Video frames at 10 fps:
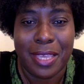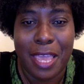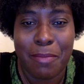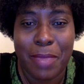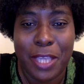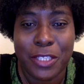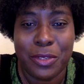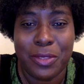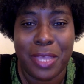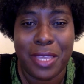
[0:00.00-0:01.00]
And make sure
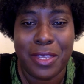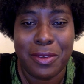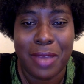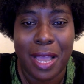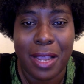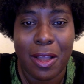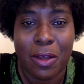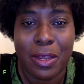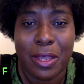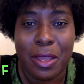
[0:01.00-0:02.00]
that I
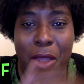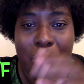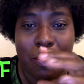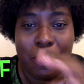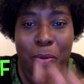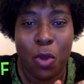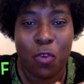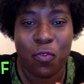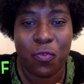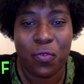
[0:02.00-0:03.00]
call it
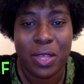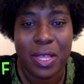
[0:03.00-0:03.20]
PROF.